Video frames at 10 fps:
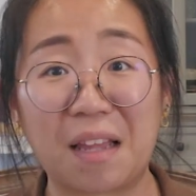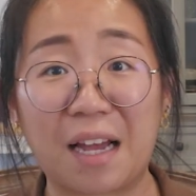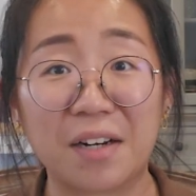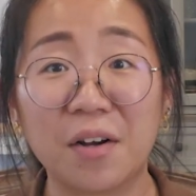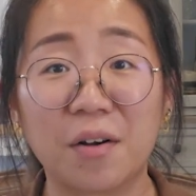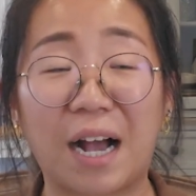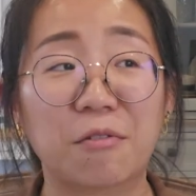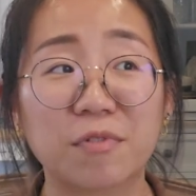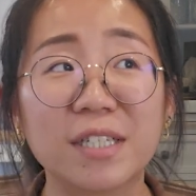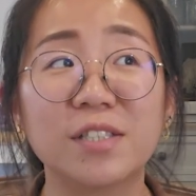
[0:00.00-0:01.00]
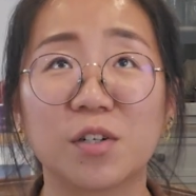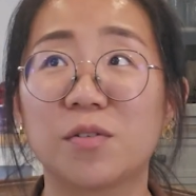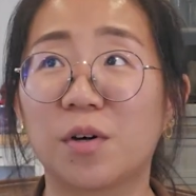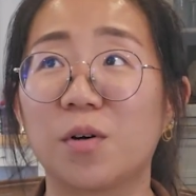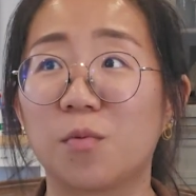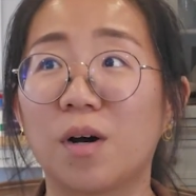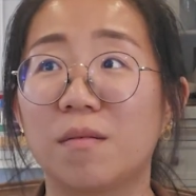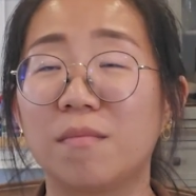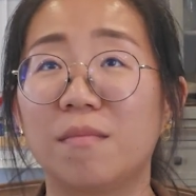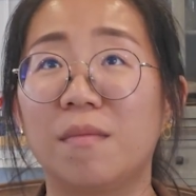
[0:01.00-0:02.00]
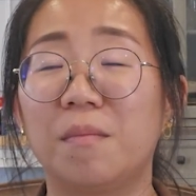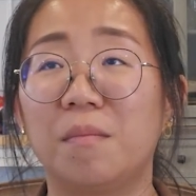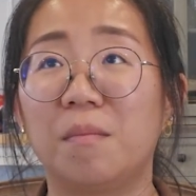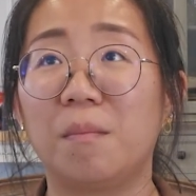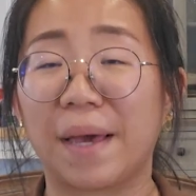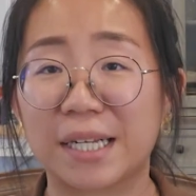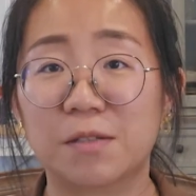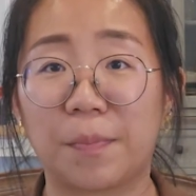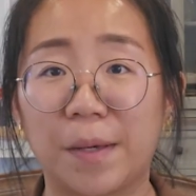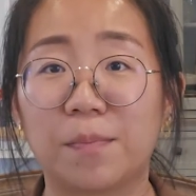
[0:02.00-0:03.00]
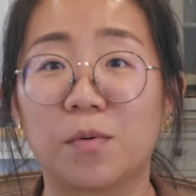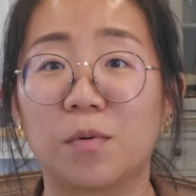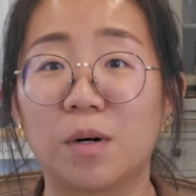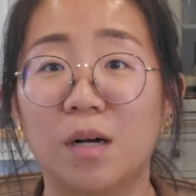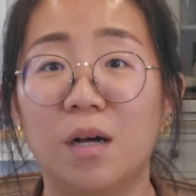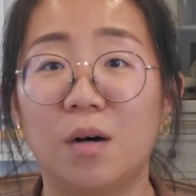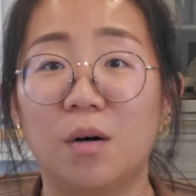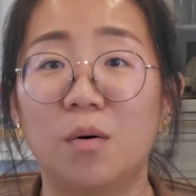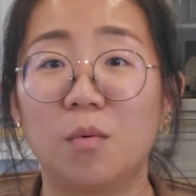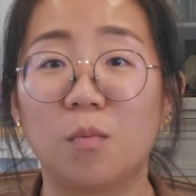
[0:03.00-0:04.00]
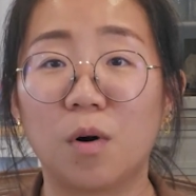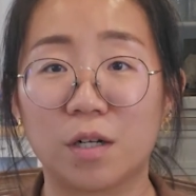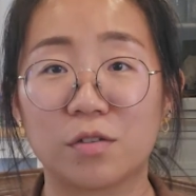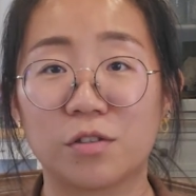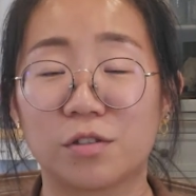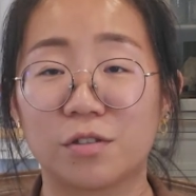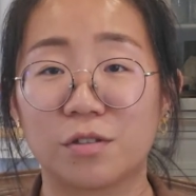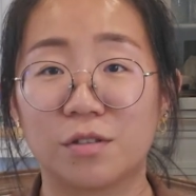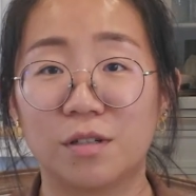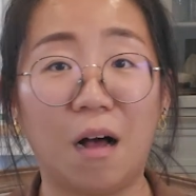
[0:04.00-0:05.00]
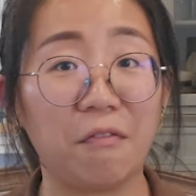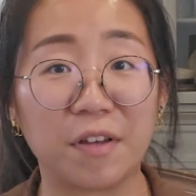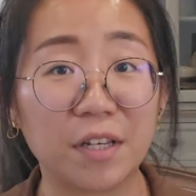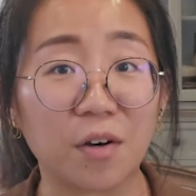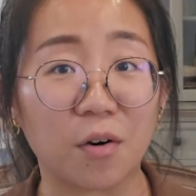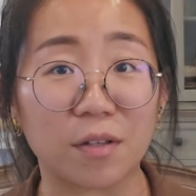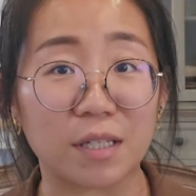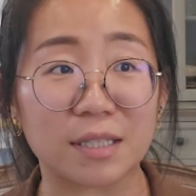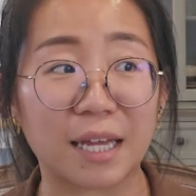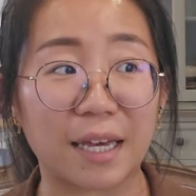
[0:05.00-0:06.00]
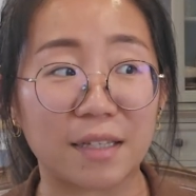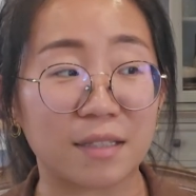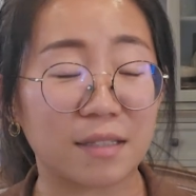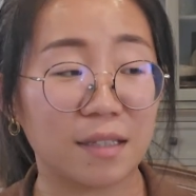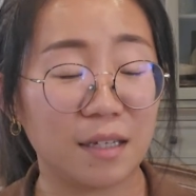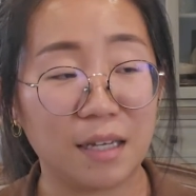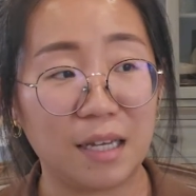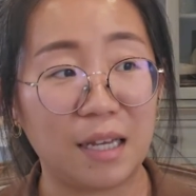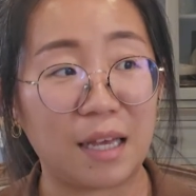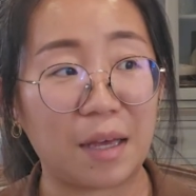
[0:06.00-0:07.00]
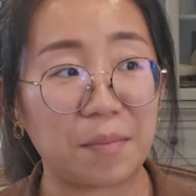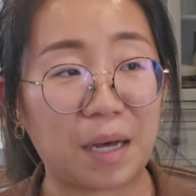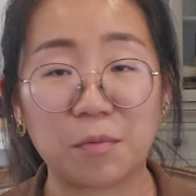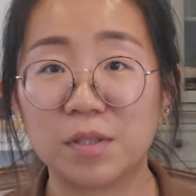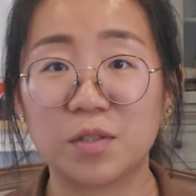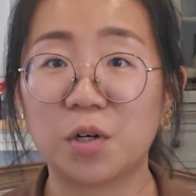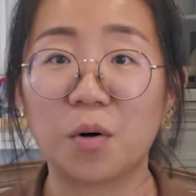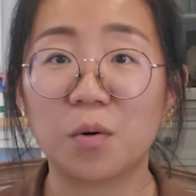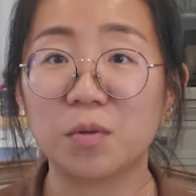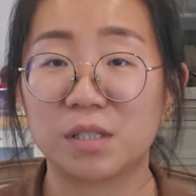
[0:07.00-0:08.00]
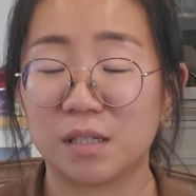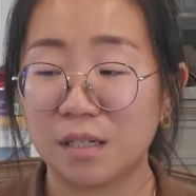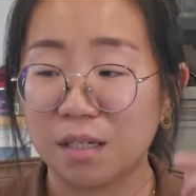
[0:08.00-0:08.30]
I don't know. I really don't know what makes people watch a video these days. I was told